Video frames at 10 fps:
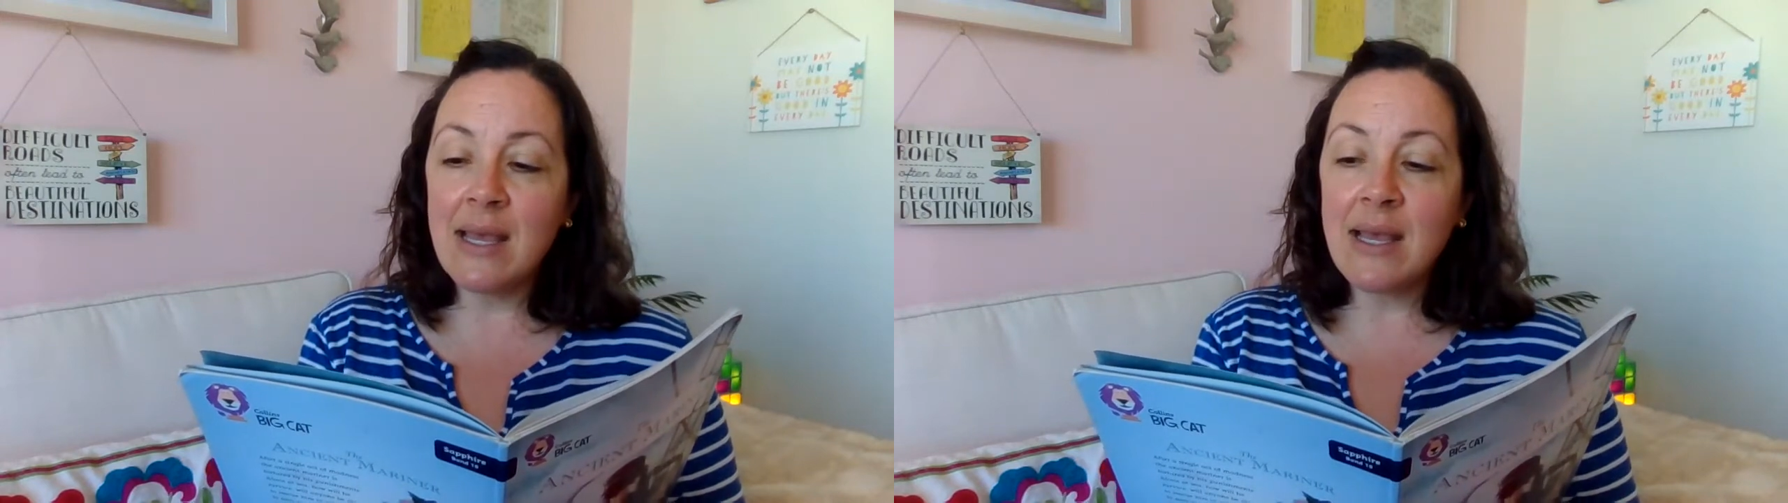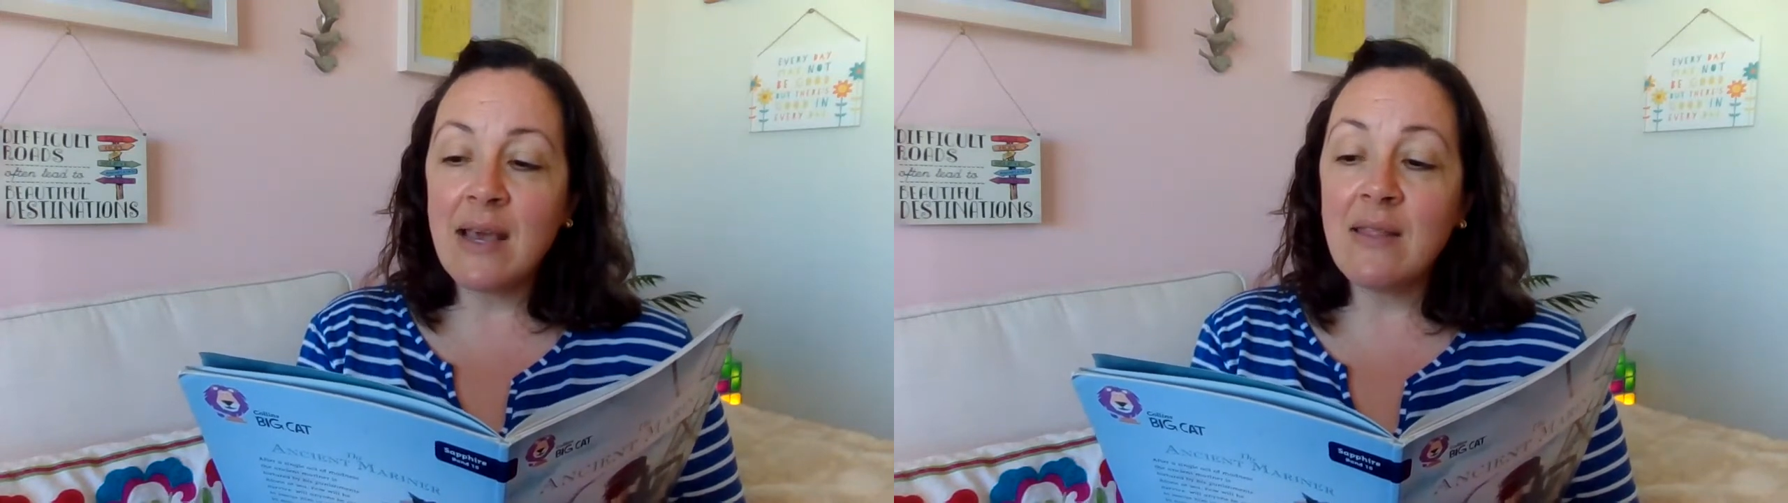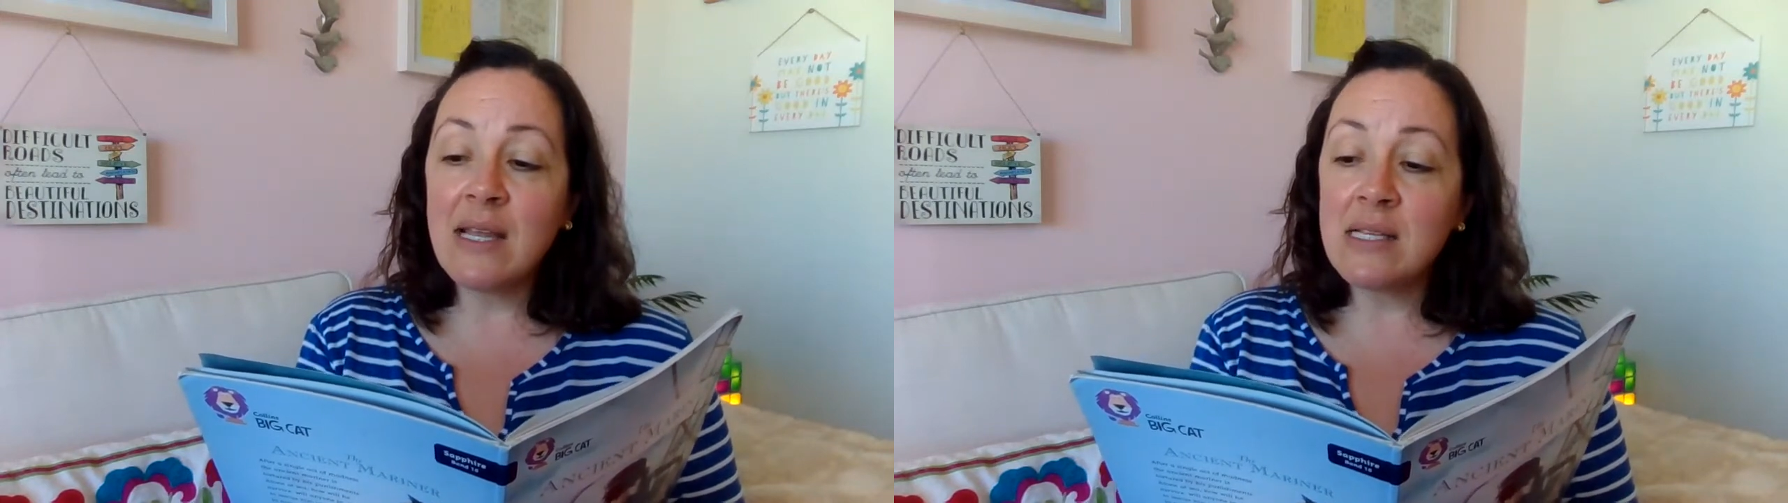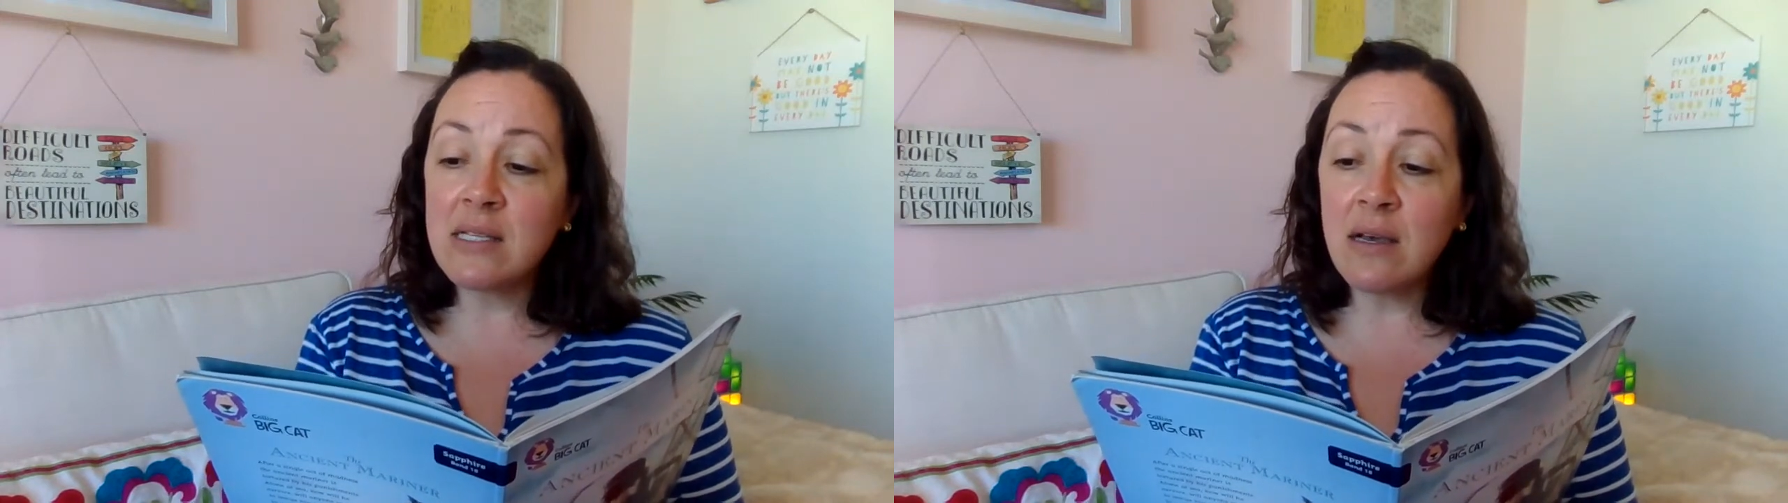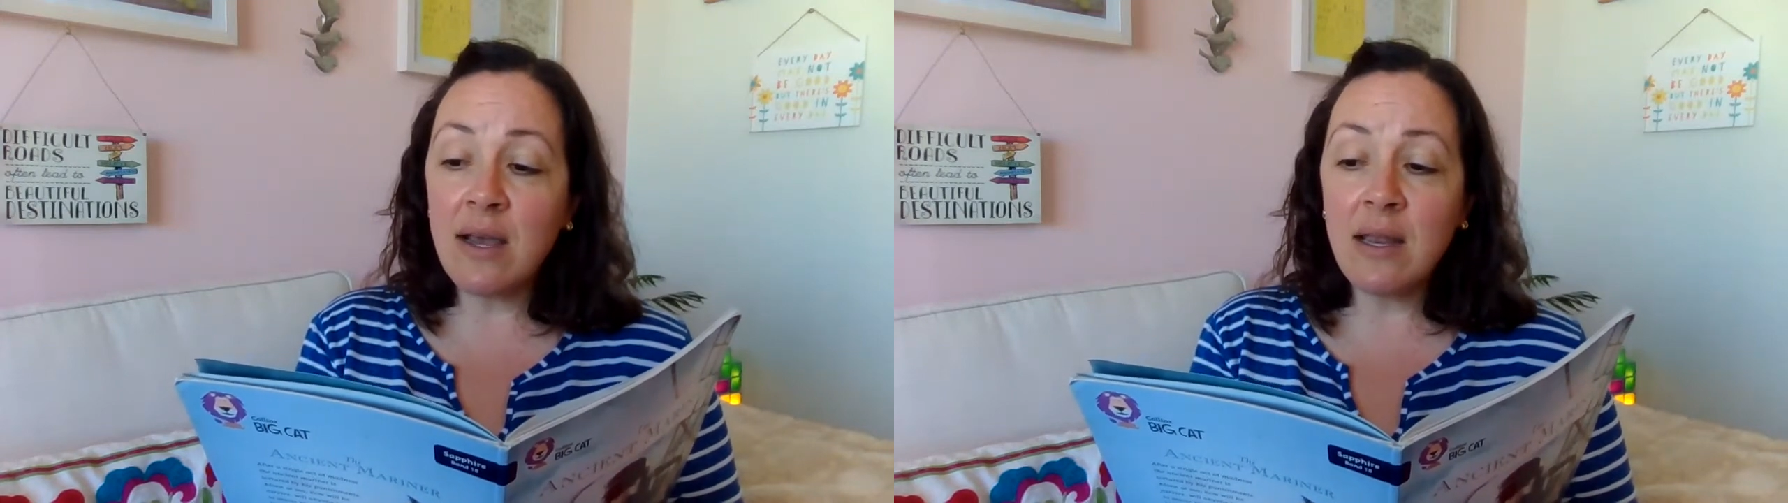and then a
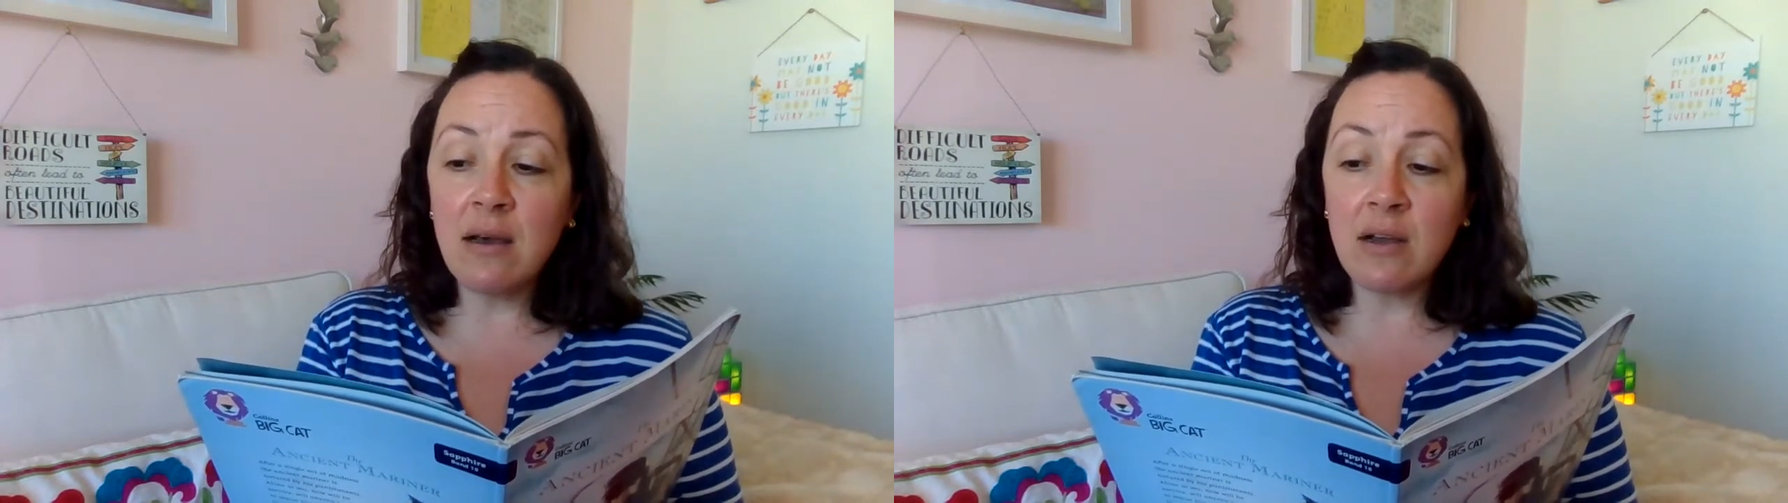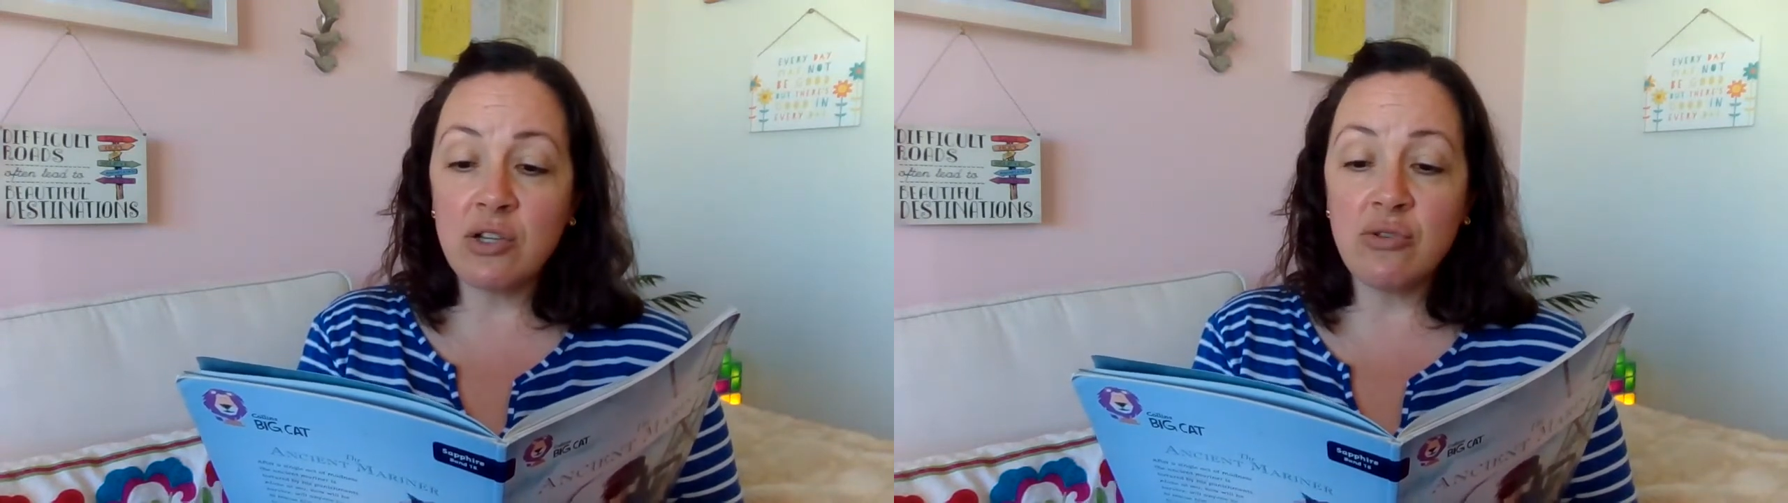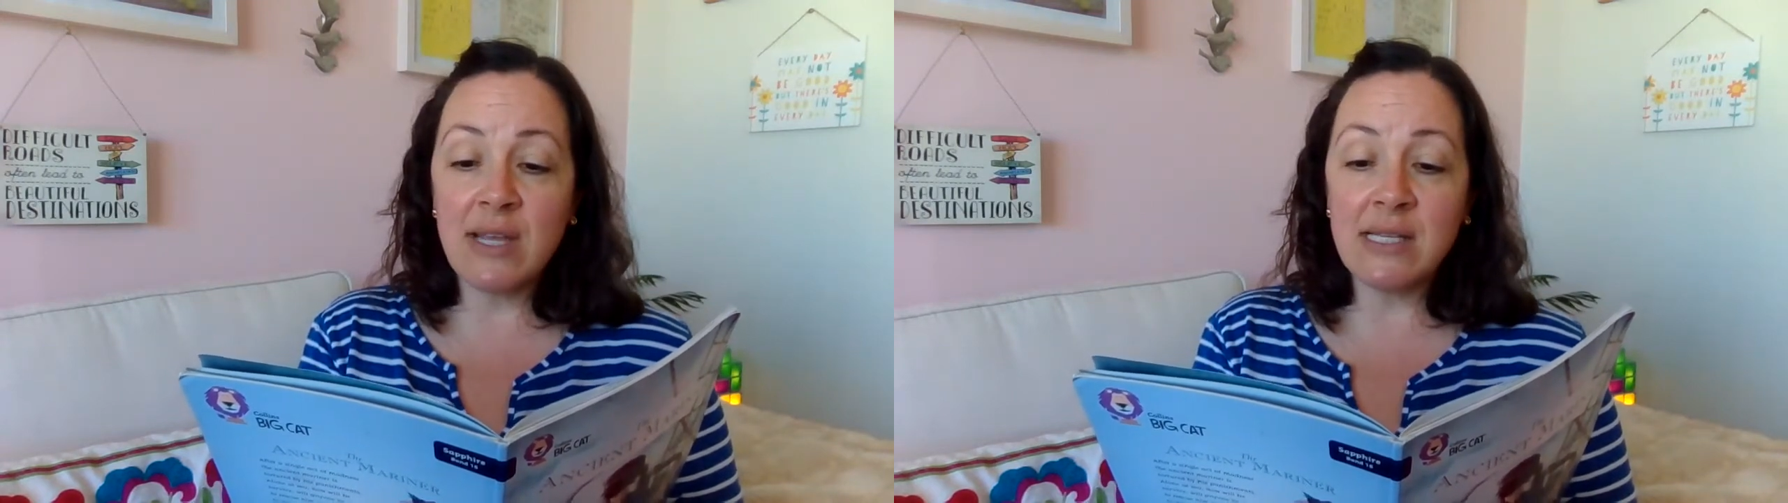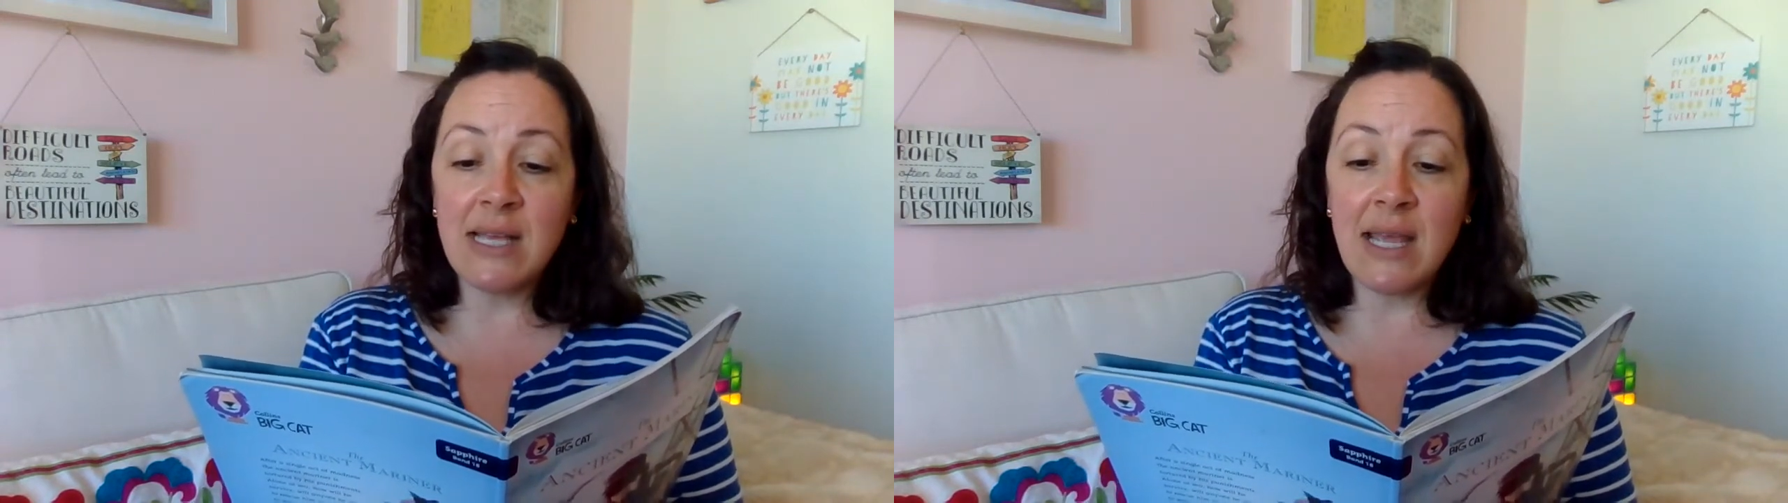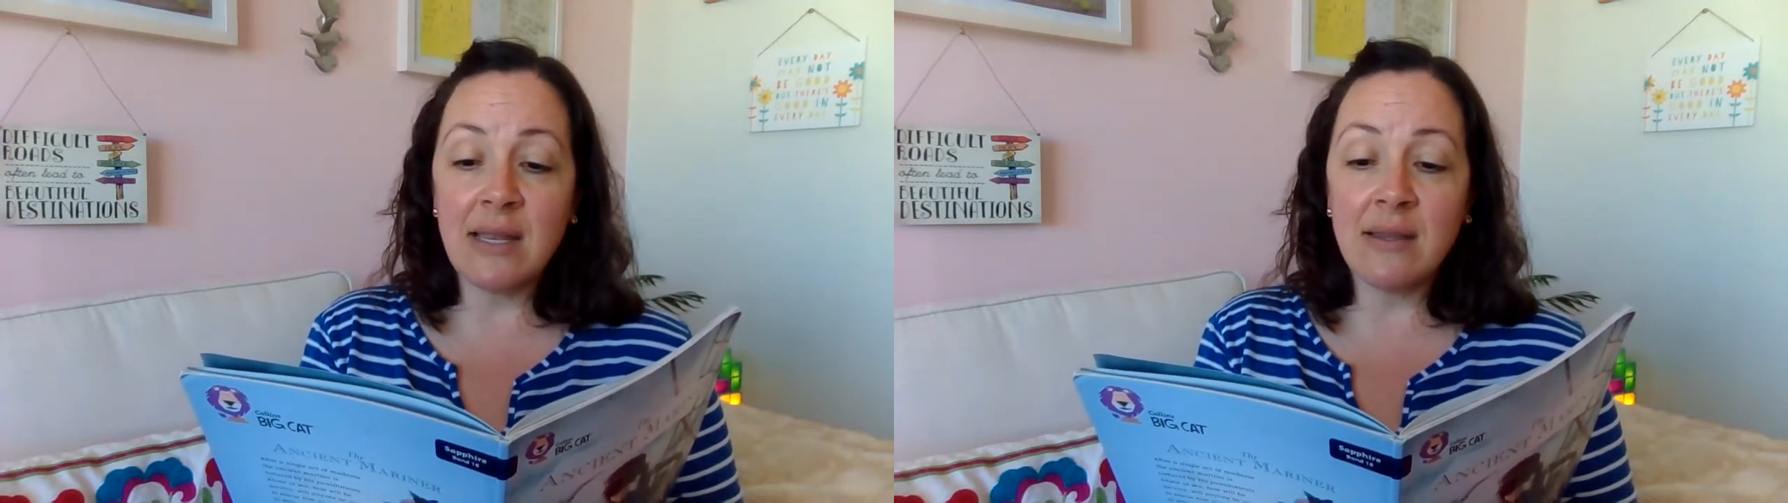skylark joined
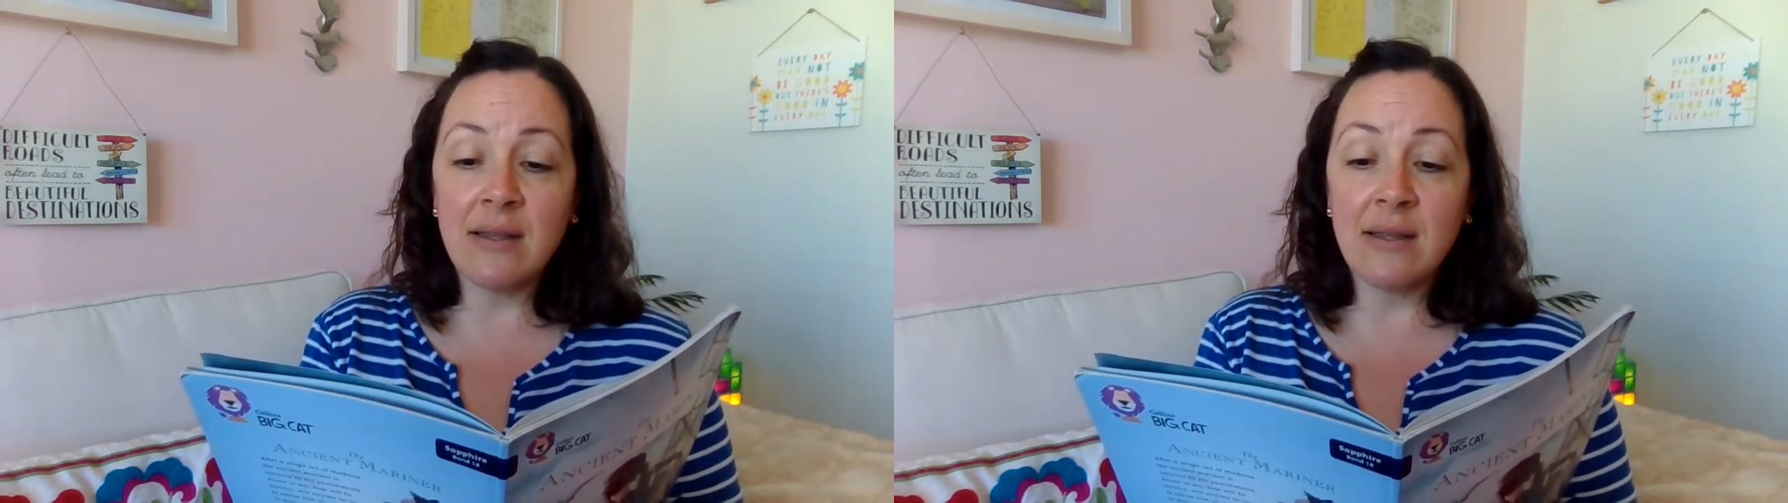in,